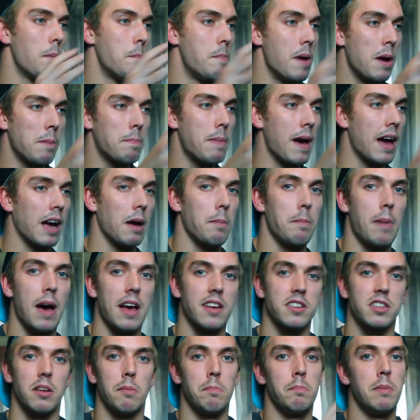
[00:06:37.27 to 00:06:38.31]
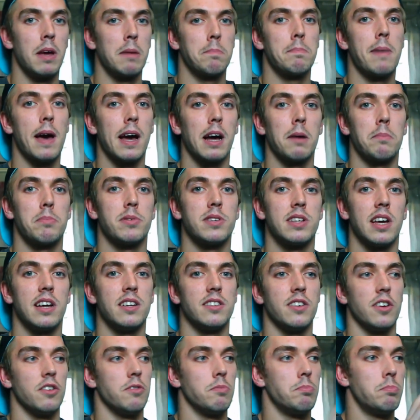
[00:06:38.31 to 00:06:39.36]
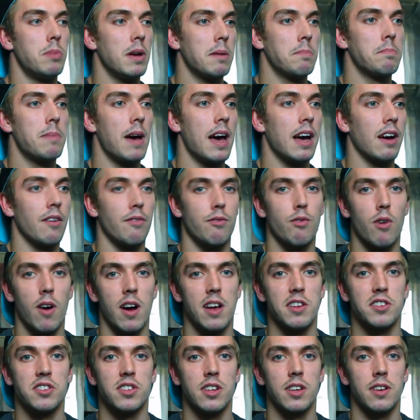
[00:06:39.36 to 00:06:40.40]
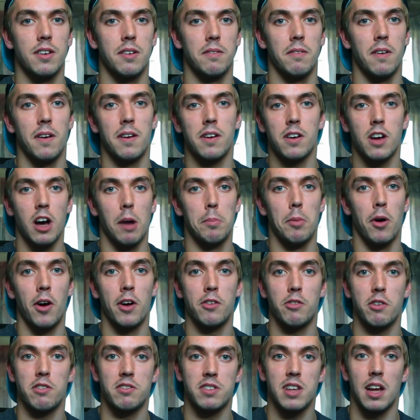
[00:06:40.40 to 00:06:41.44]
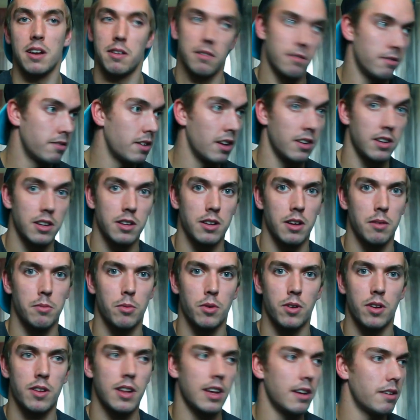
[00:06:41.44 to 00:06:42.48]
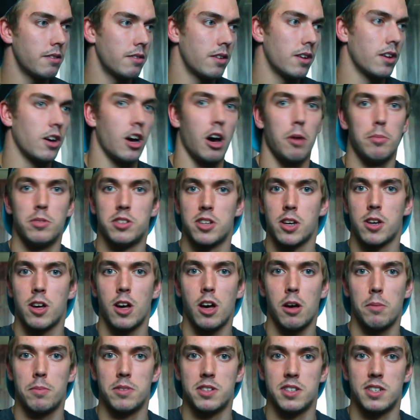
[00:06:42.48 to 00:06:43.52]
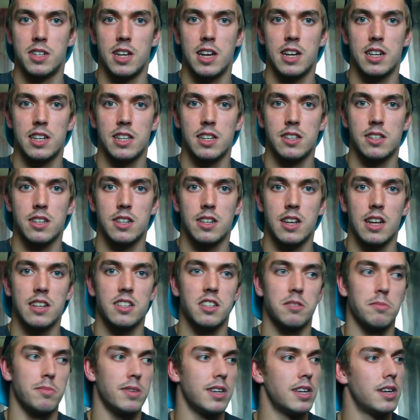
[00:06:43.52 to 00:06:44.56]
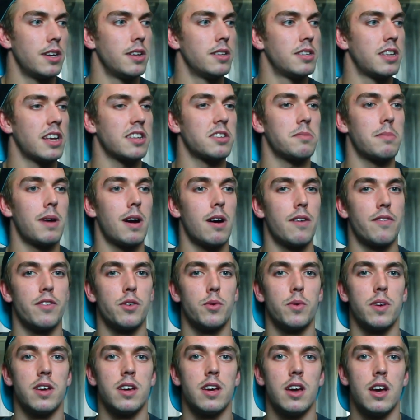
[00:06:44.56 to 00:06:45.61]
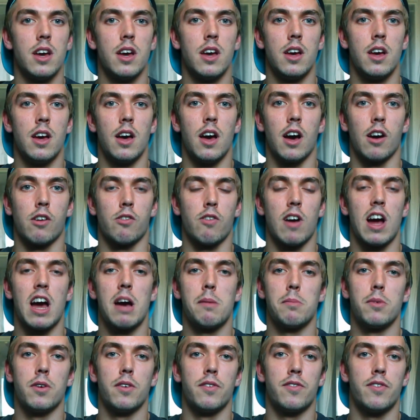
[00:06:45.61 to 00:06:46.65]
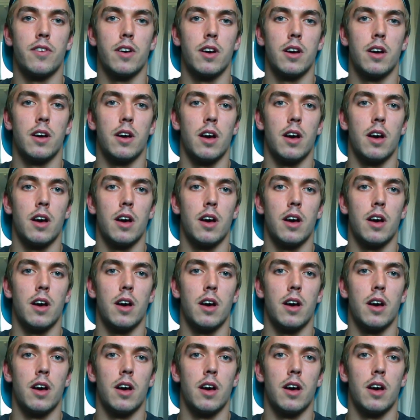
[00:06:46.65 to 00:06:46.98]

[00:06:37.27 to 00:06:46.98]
big bag of pasta, big bag of potatoes, big bag of rice, right? Carbohydrates done. Don't need no more than that. A carb is a carb, isn't it? At the end of the day, it doesn't matter if you eat a gram of